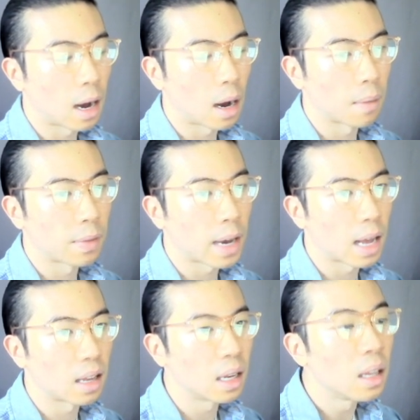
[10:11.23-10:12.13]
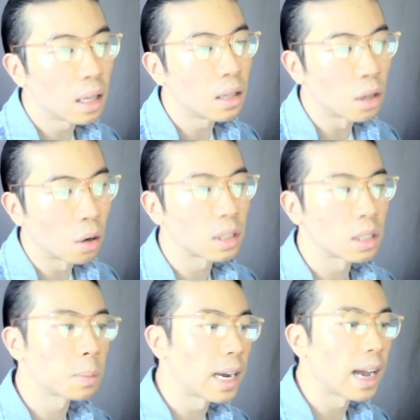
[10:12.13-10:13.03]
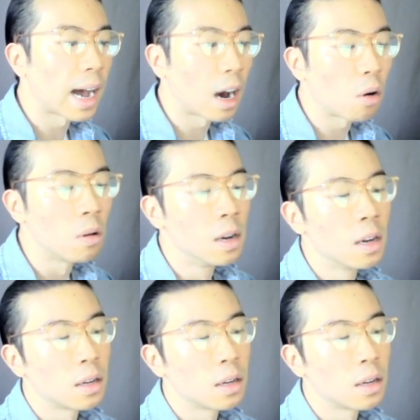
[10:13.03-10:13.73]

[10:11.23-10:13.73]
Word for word: That, you know, despite how,